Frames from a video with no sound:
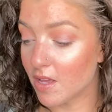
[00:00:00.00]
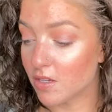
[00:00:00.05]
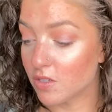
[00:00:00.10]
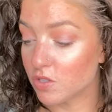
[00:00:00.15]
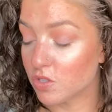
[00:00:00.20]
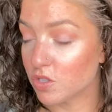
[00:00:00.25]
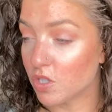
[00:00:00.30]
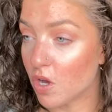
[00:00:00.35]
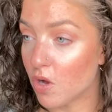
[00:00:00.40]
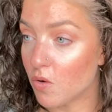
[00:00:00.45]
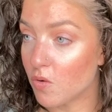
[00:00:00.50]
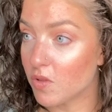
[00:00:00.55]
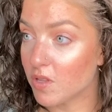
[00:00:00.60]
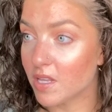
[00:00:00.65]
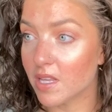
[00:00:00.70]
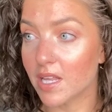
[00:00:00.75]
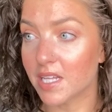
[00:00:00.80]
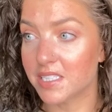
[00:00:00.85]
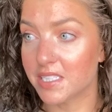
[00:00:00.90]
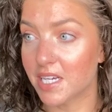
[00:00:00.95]
So
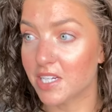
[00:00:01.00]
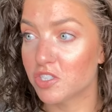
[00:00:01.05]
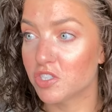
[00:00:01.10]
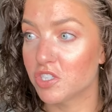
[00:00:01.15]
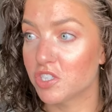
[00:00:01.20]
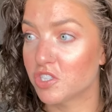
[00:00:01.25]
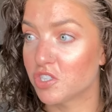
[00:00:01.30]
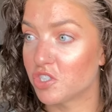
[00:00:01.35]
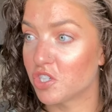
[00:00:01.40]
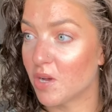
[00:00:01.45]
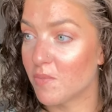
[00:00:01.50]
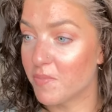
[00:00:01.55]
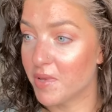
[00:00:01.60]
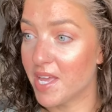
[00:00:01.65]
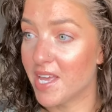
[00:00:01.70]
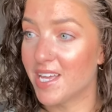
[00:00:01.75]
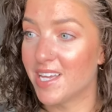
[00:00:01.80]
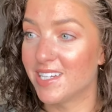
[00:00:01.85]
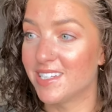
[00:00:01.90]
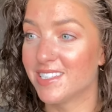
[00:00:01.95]
let's actually jump
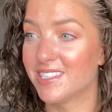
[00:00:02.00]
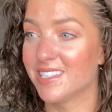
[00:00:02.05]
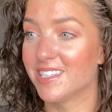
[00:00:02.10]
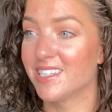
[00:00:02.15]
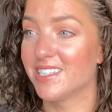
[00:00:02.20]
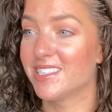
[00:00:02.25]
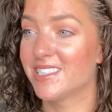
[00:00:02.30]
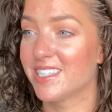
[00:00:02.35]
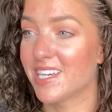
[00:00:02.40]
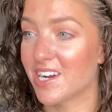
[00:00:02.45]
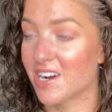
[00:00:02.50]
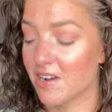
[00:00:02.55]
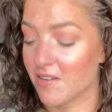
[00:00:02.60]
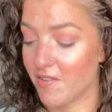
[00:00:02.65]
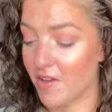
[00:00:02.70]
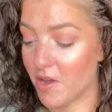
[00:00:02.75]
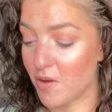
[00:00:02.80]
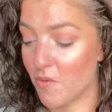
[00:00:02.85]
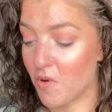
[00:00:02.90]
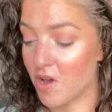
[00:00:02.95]
into the
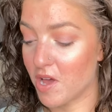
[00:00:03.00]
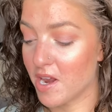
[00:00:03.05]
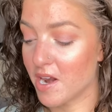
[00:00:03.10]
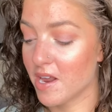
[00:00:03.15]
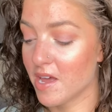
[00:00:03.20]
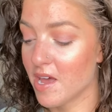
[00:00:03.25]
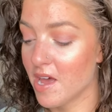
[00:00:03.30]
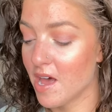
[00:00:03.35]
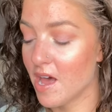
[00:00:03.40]
CeraVe one.